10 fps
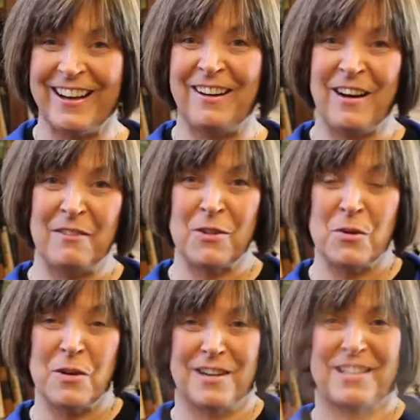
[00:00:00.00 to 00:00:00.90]
Of
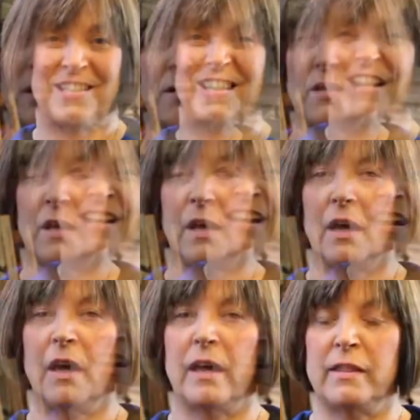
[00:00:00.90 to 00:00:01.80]
course,
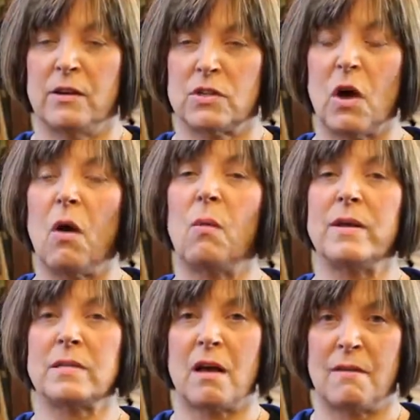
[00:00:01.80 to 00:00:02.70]
there's
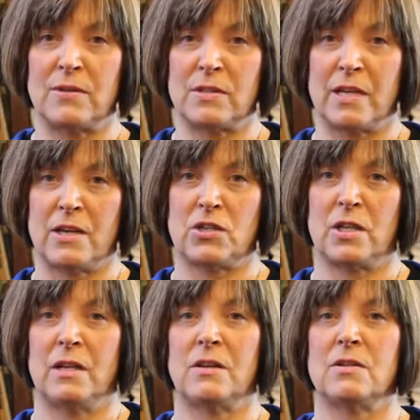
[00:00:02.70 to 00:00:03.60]
always
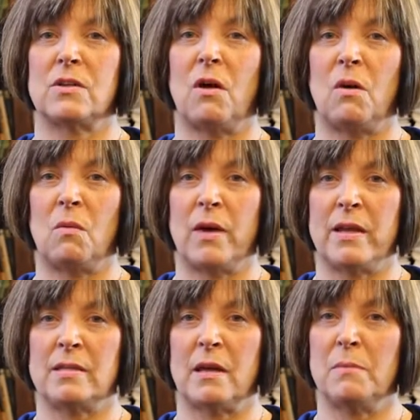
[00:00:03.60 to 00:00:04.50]
conversation, there's
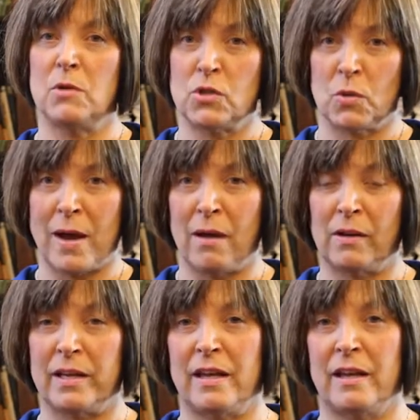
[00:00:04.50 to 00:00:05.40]
always a
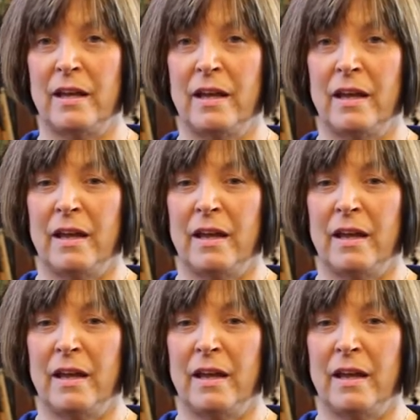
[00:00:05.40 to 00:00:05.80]
mutuality